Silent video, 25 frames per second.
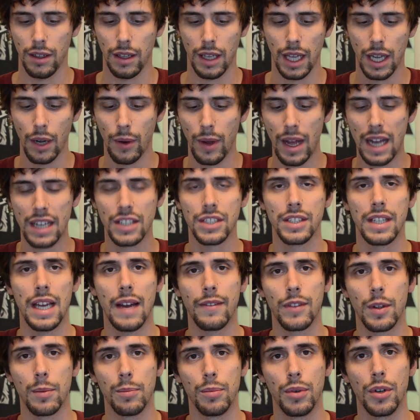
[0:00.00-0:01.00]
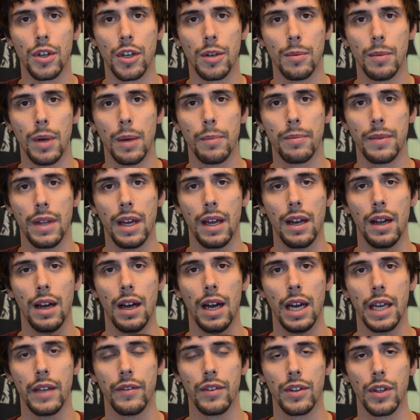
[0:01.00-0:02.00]
I don't actually have to put them up that
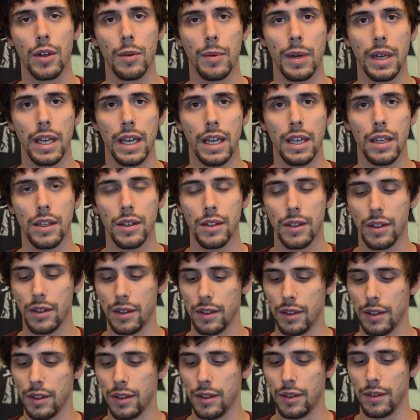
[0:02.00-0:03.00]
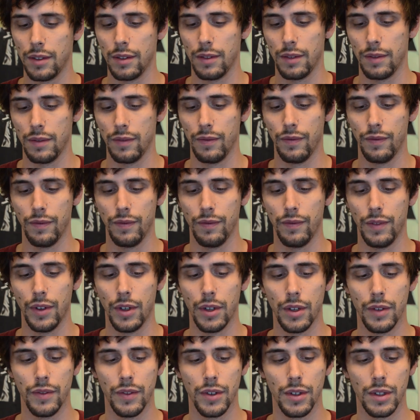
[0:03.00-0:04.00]
high even though my head is, is
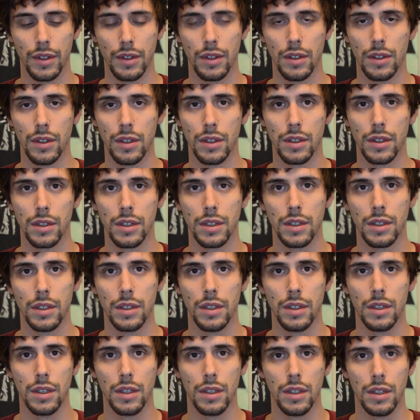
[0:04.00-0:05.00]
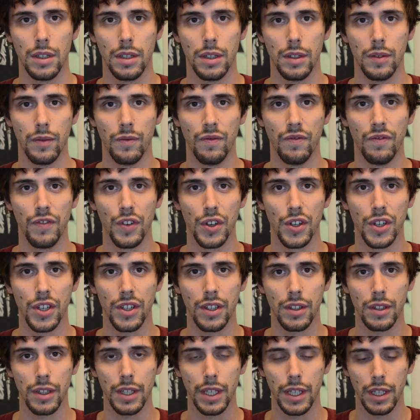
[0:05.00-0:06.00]
very, very long
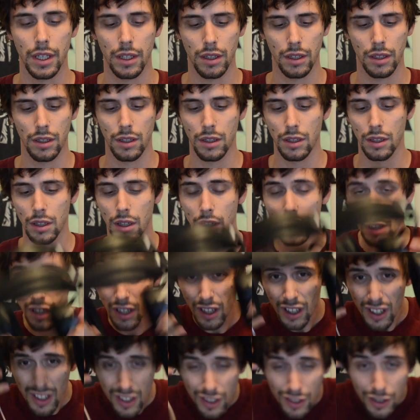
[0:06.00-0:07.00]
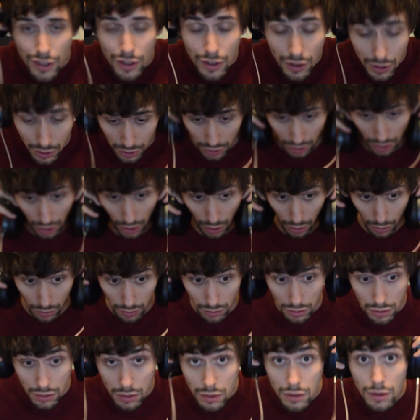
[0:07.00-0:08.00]
vertically. So
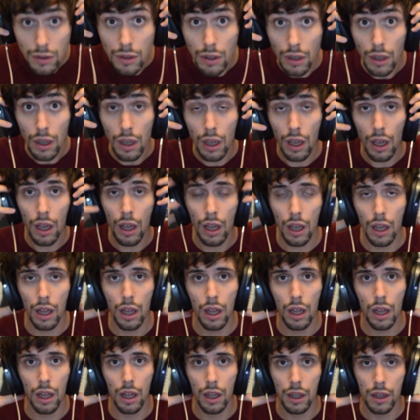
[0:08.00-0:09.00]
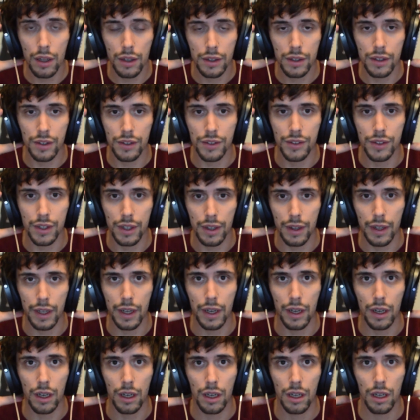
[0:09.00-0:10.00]
you can see
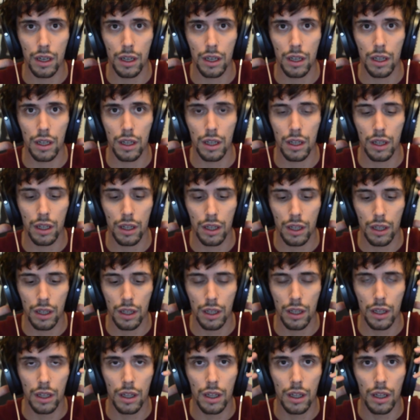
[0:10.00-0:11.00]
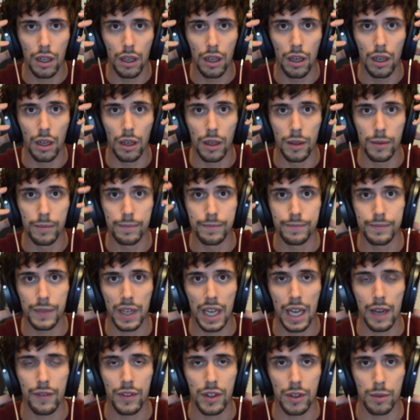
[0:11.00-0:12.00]
there, um,
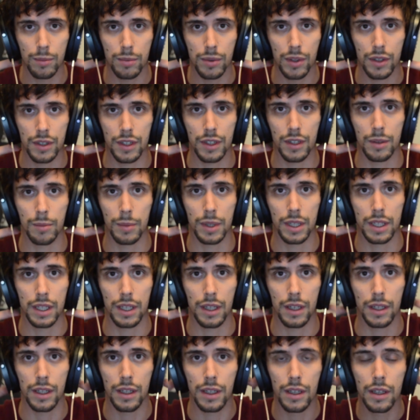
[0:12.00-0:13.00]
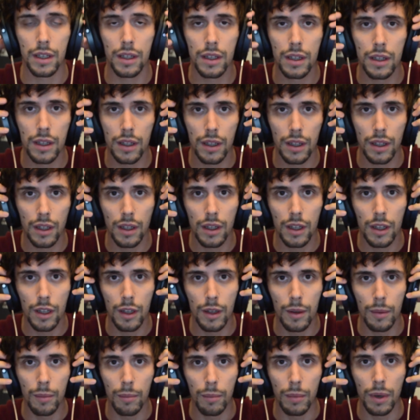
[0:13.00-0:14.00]
I have these plugged into my Yeti,
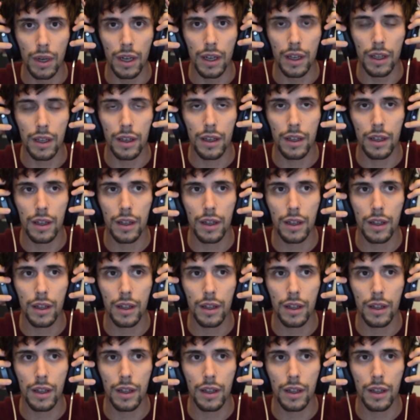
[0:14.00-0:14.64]
but